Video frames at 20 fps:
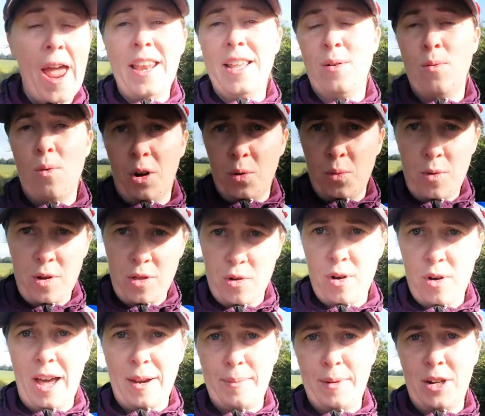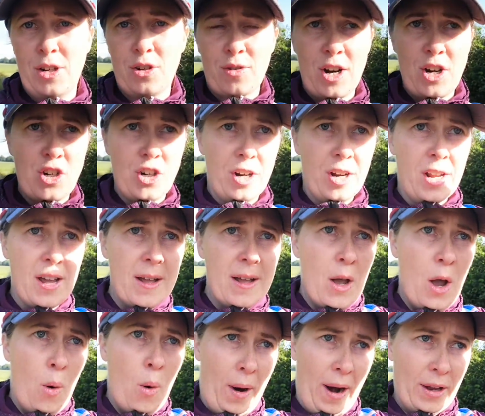anyone with your administration.
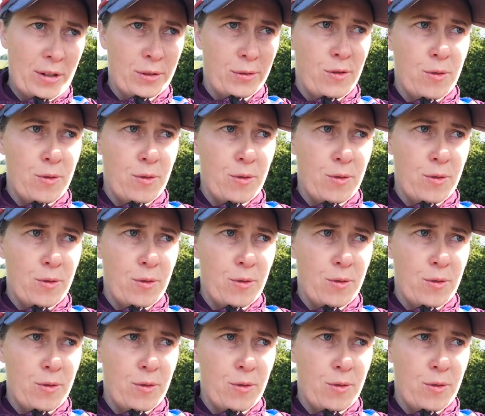When I was a